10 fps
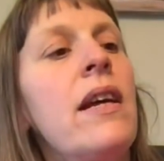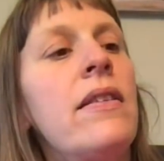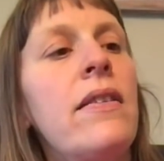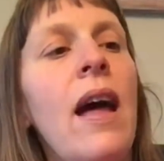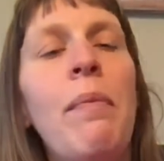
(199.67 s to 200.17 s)

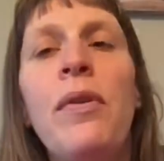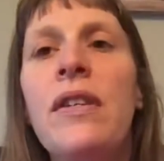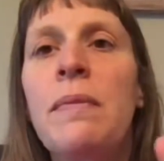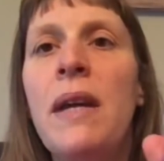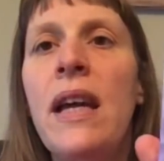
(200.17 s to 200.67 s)
So that
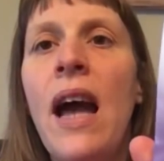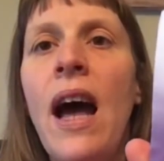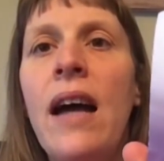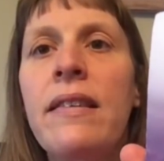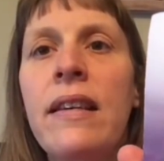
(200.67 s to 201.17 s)
puts me
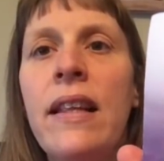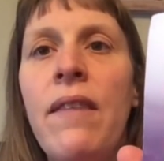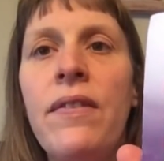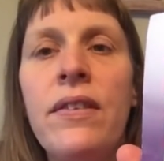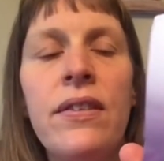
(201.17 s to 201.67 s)
at
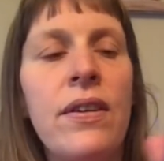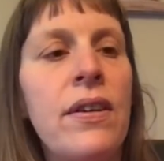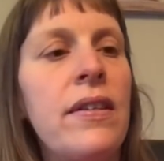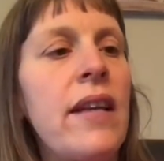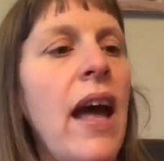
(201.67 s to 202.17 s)
11
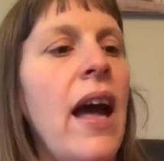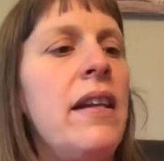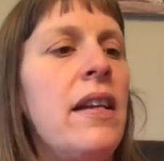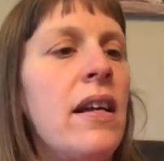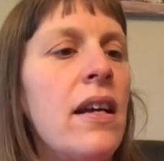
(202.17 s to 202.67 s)
stone
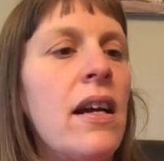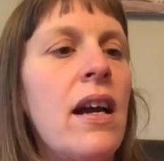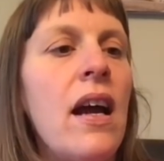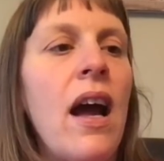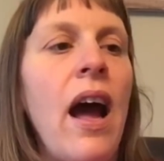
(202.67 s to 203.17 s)
10,
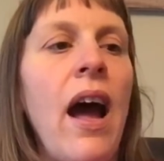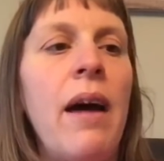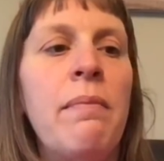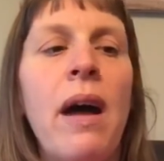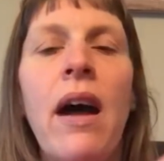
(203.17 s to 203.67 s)

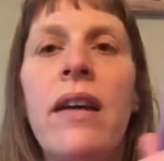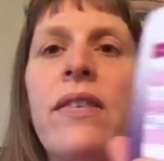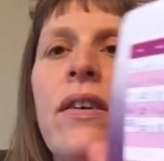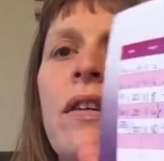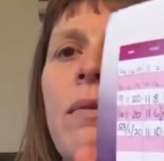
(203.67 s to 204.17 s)
and my
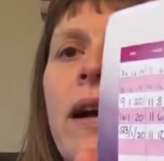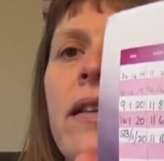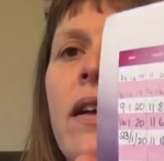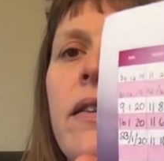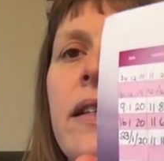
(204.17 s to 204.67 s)
total
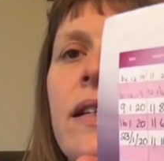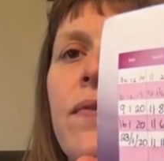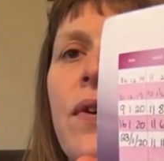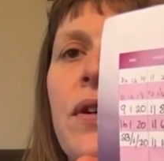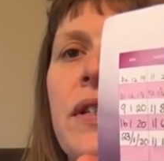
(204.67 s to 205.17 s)
weight loss is
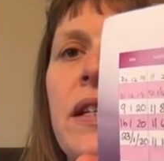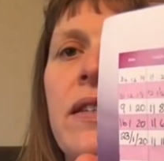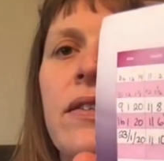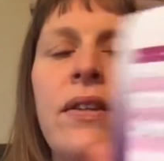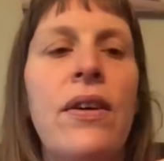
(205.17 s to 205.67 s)
14
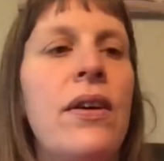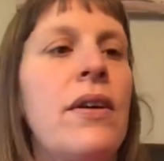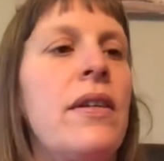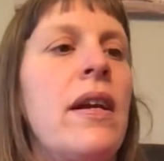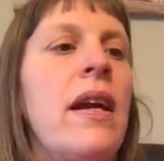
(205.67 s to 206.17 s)

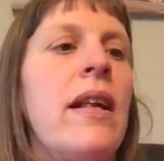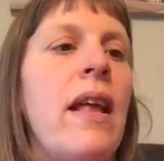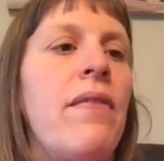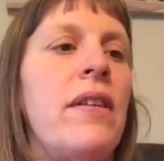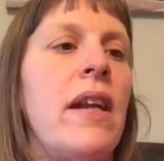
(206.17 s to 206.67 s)
stone
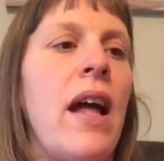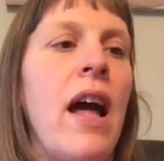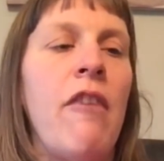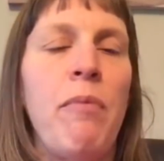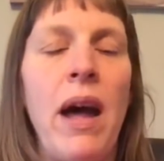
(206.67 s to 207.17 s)

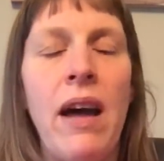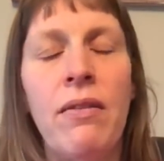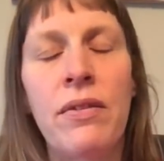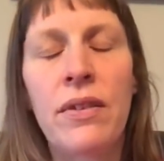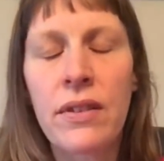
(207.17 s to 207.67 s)
11.5
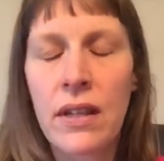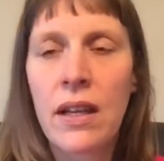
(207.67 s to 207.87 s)
pounds.